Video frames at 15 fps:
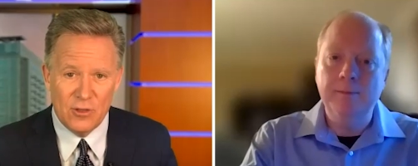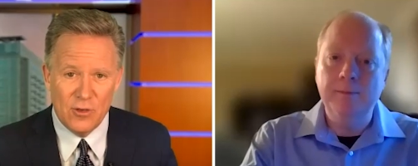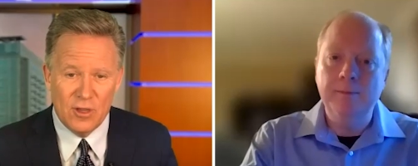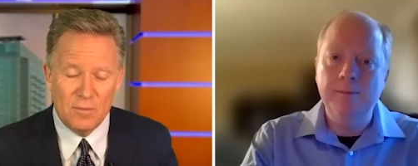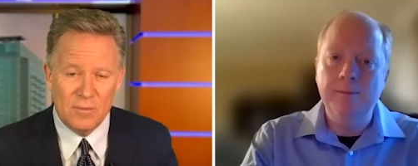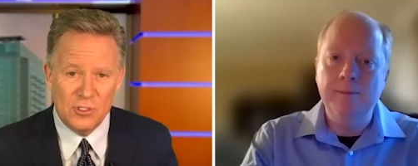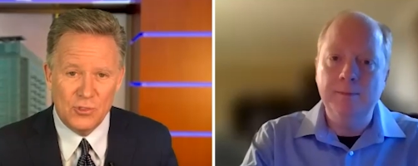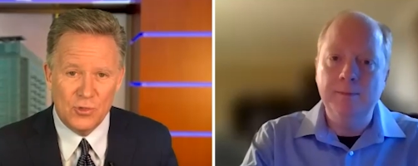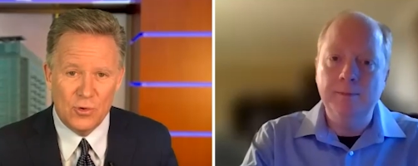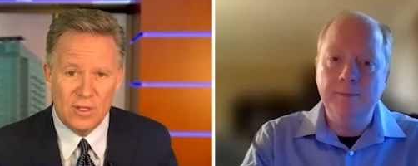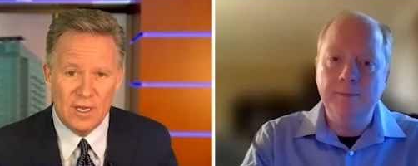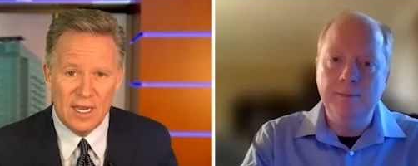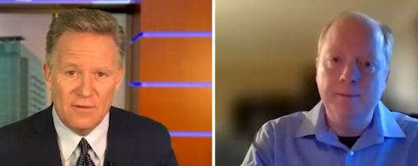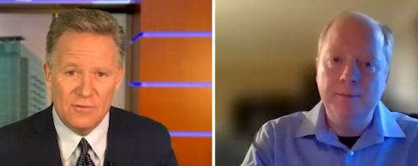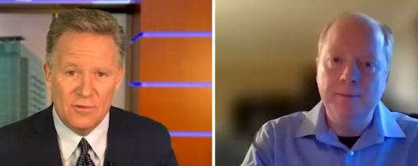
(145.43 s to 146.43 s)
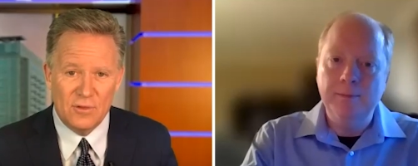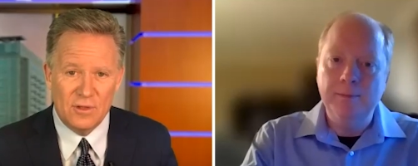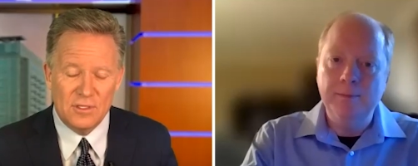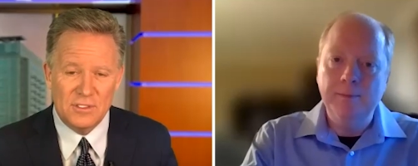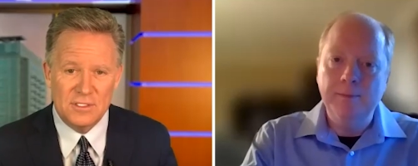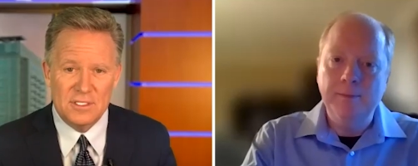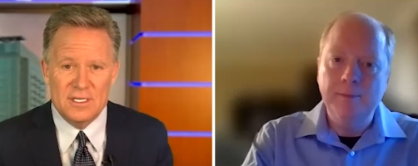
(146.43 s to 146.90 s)
Speaker 1: You can be sure that after
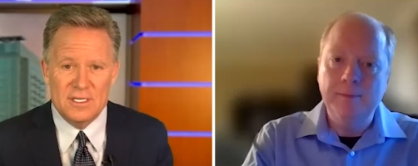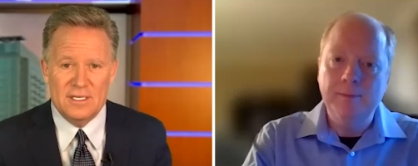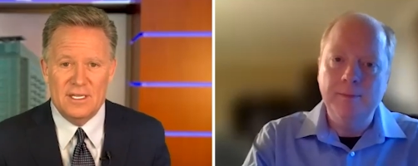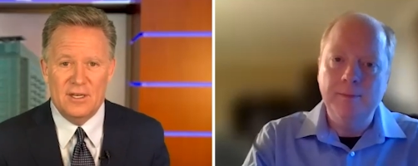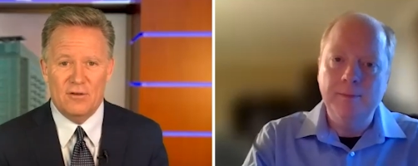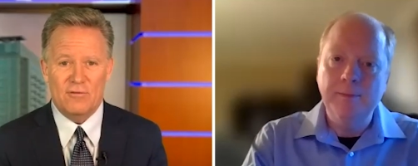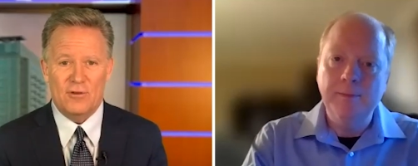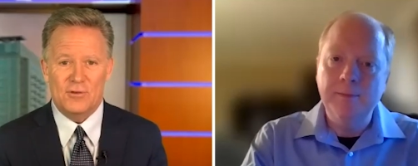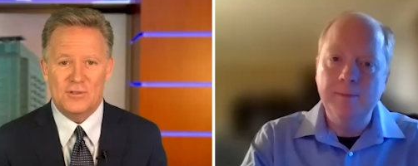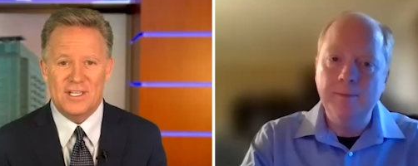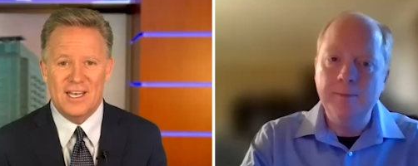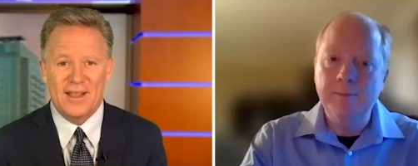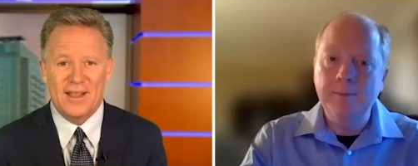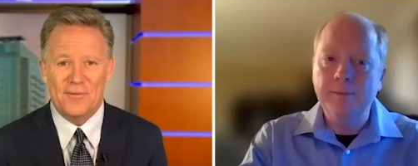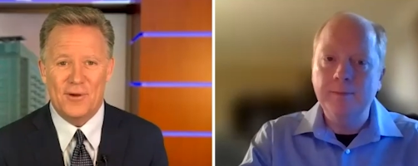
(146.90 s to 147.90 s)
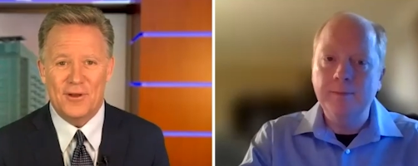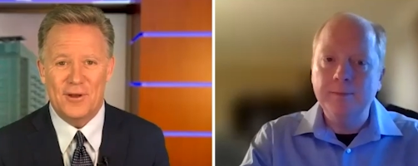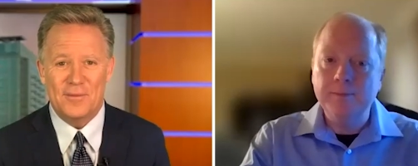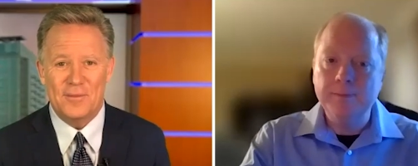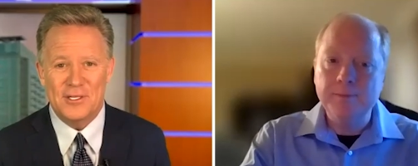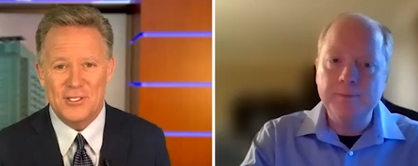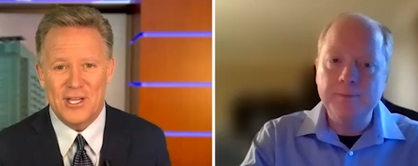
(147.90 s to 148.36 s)
this uh, interview today, we're going
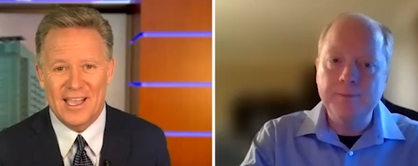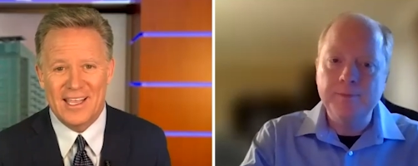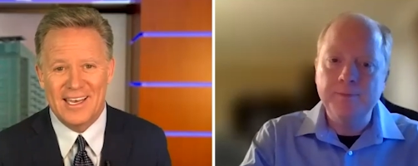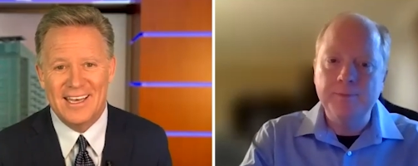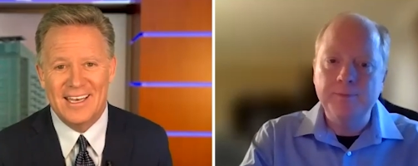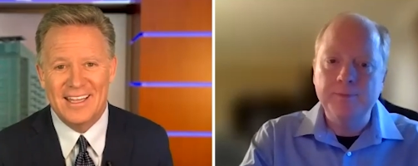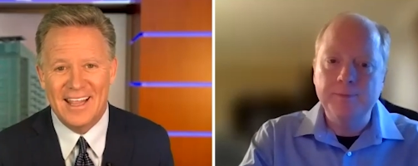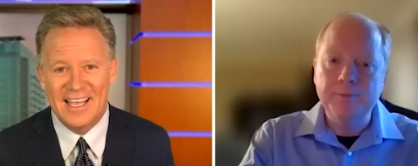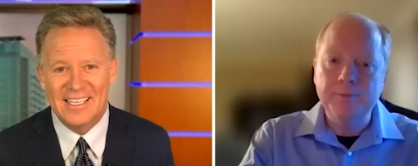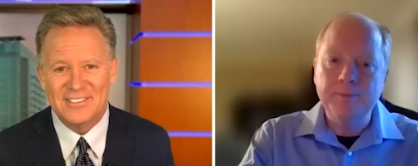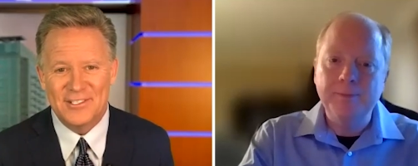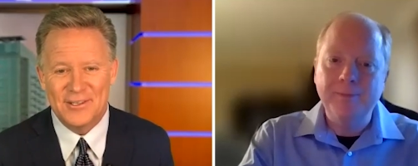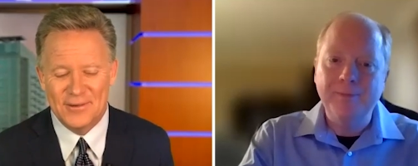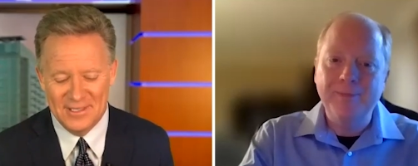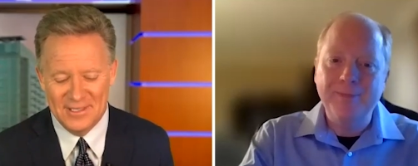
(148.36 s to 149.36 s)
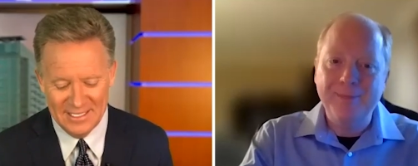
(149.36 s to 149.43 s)
to be checking into that. So